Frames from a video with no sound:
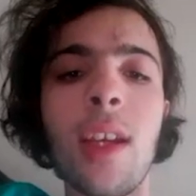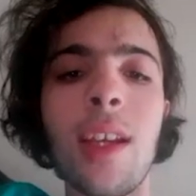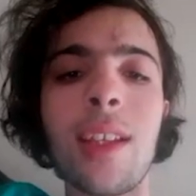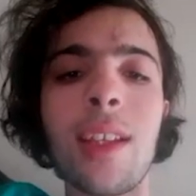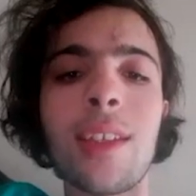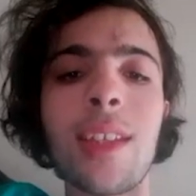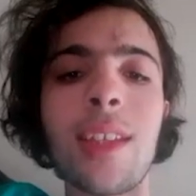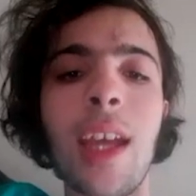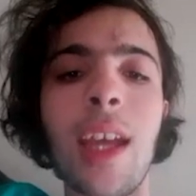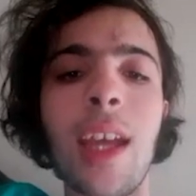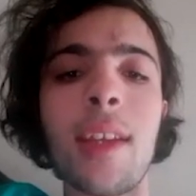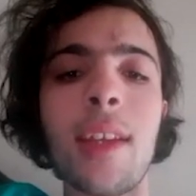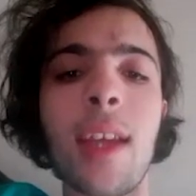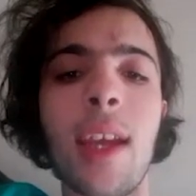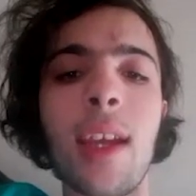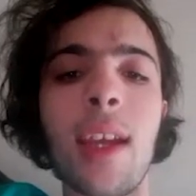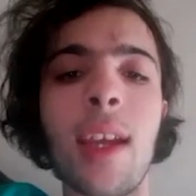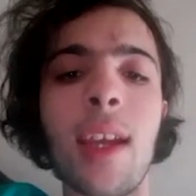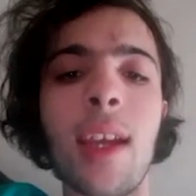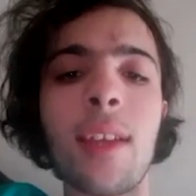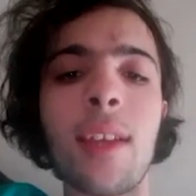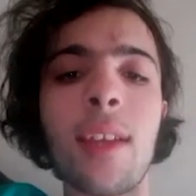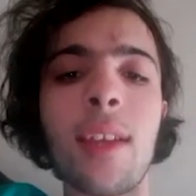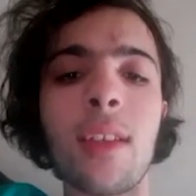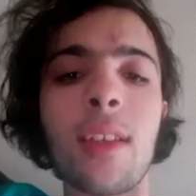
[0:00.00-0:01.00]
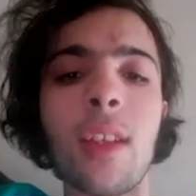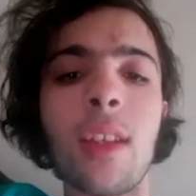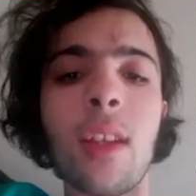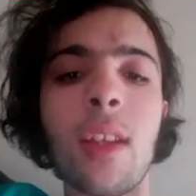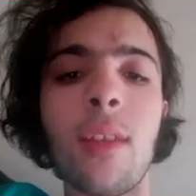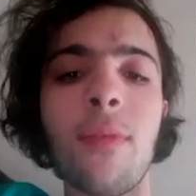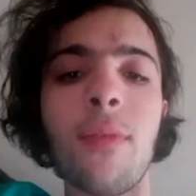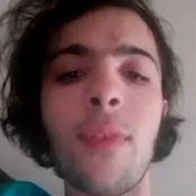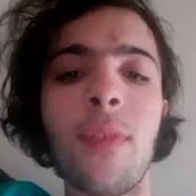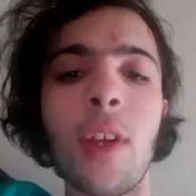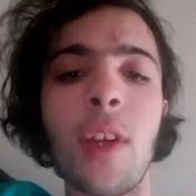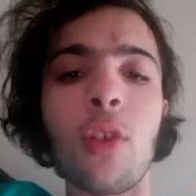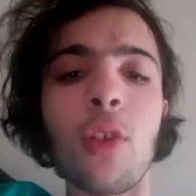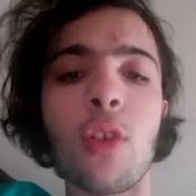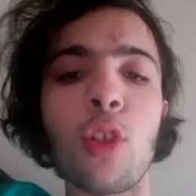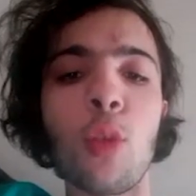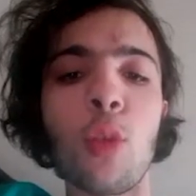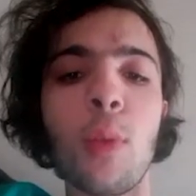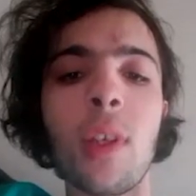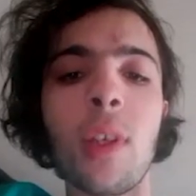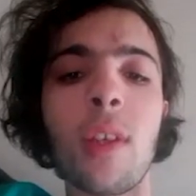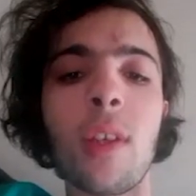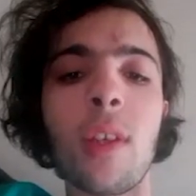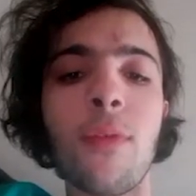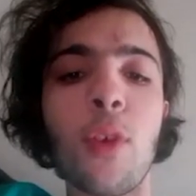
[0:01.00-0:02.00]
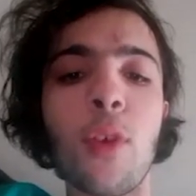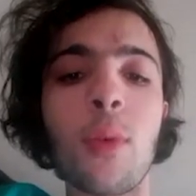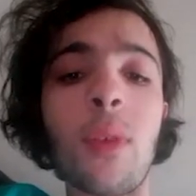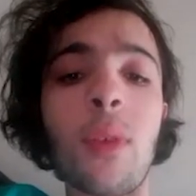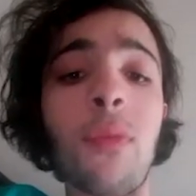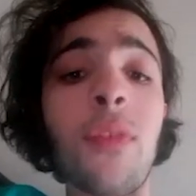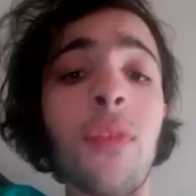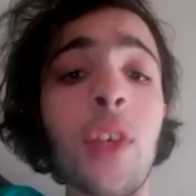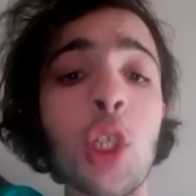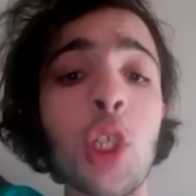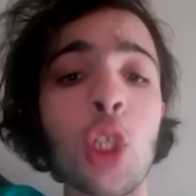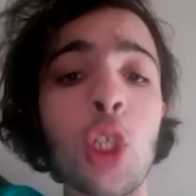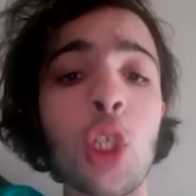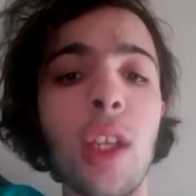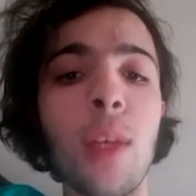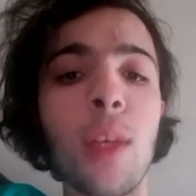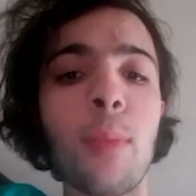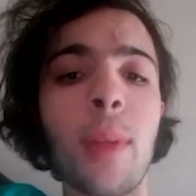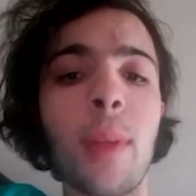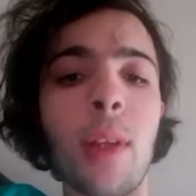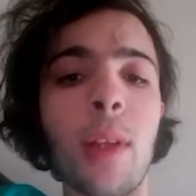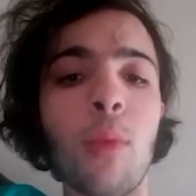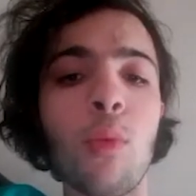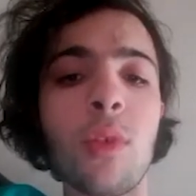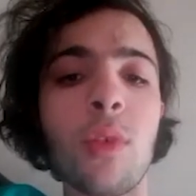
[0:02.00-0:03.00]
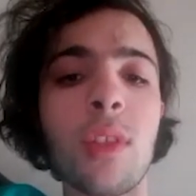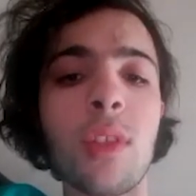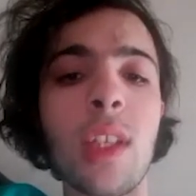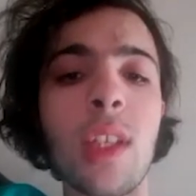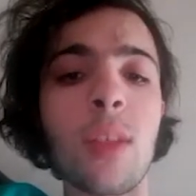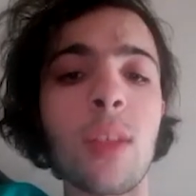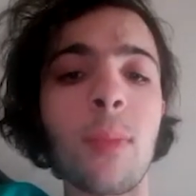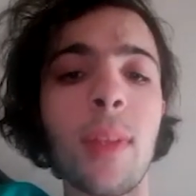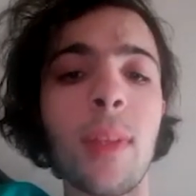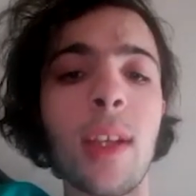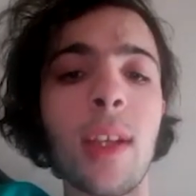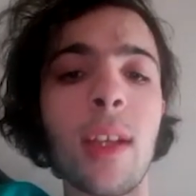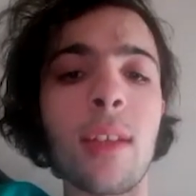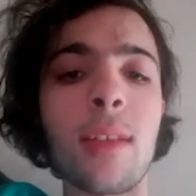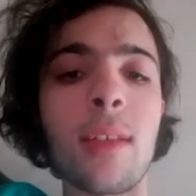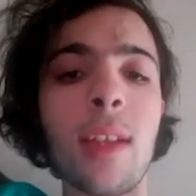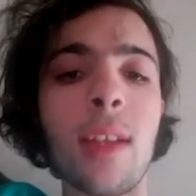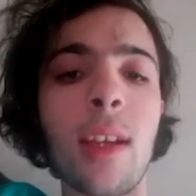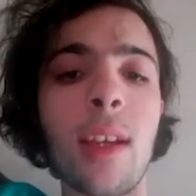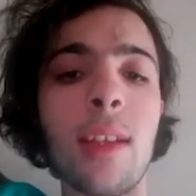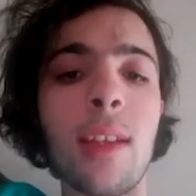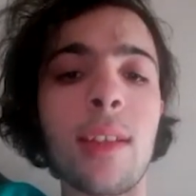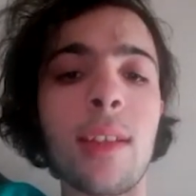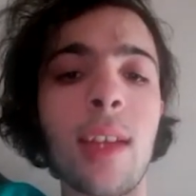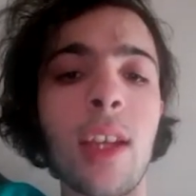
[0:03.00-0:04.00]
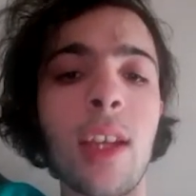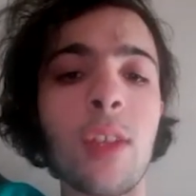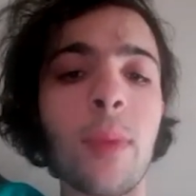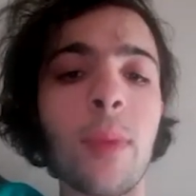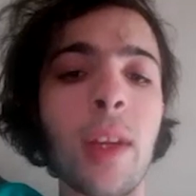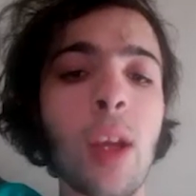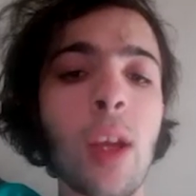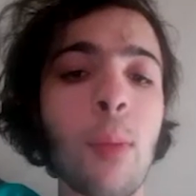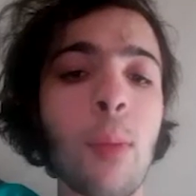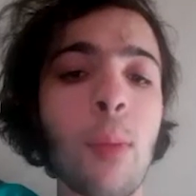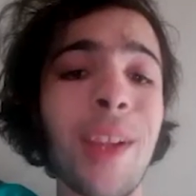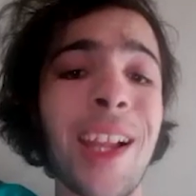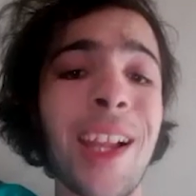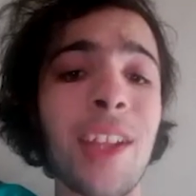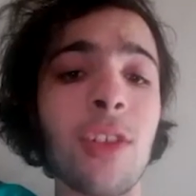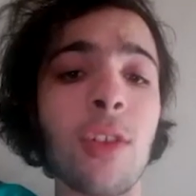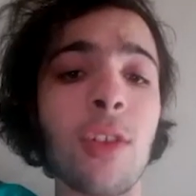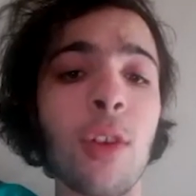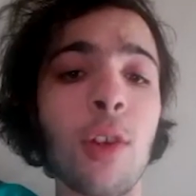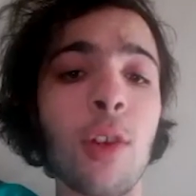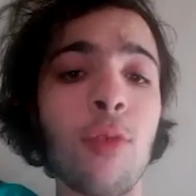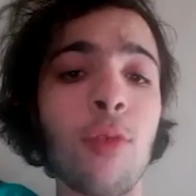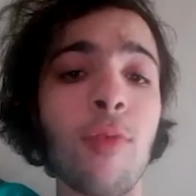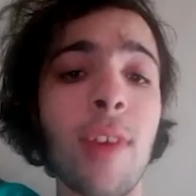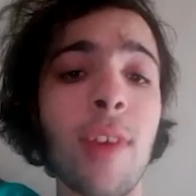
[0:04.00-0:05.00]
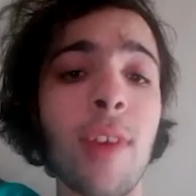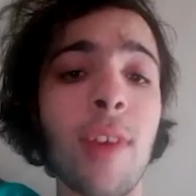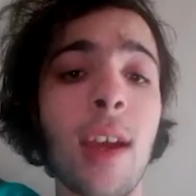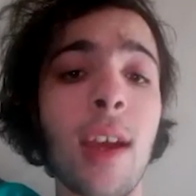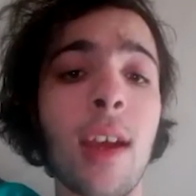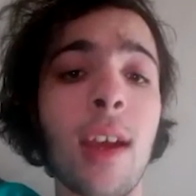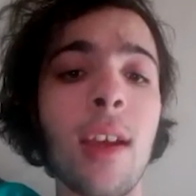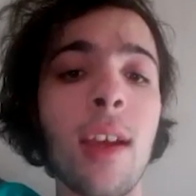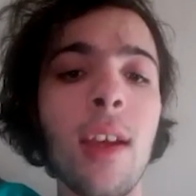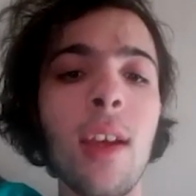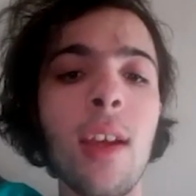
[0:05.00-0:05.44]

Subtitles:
Sunday, as I said, the venue's to be confirmed officially, but it's set to be in Tasmania, Blundstone Arena.